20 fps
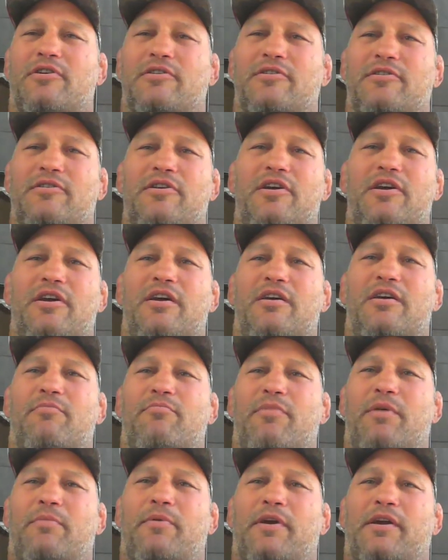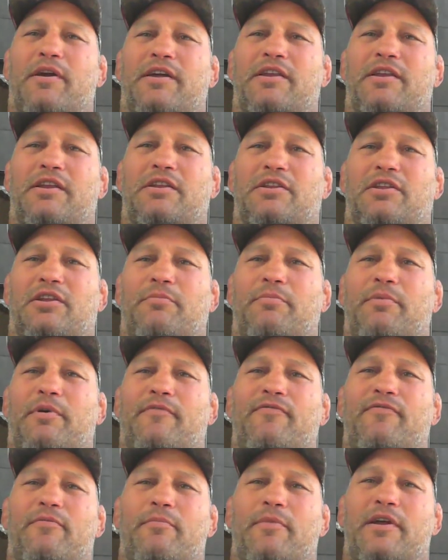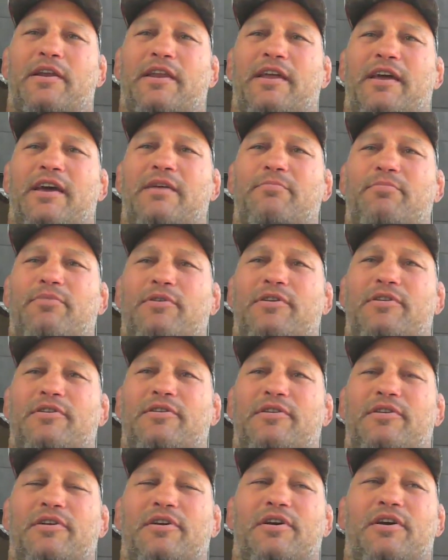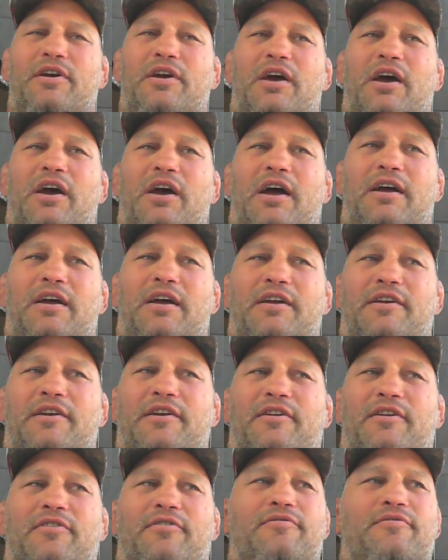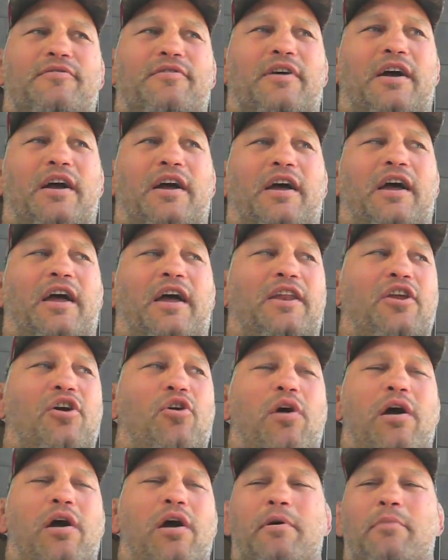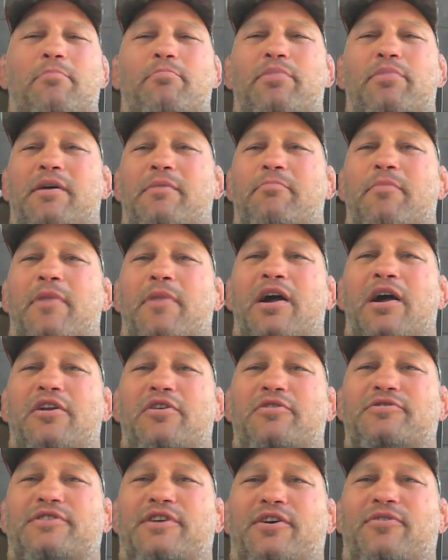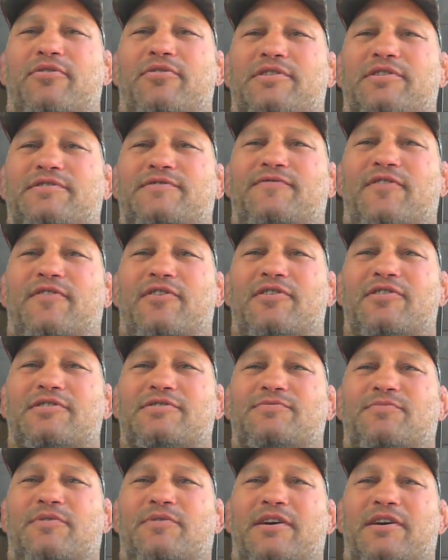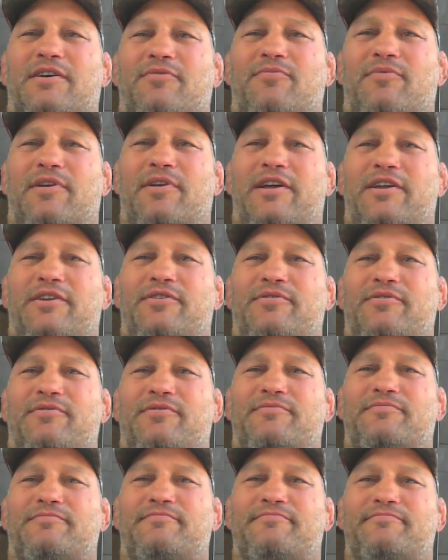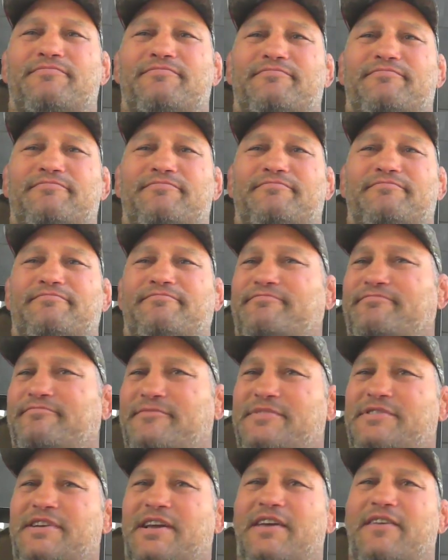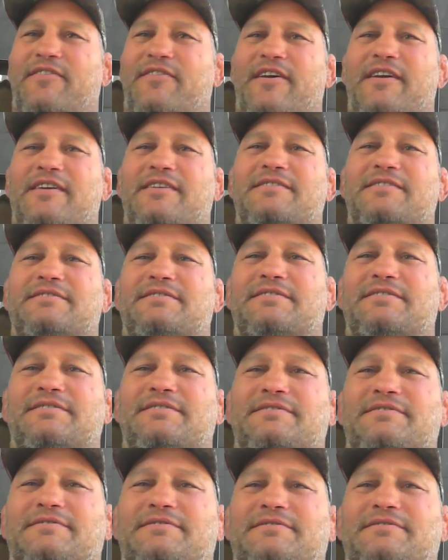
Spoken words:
And maybe I get it a little bit from my dad, but, I know I'm a bit monotone as far as when I do say things.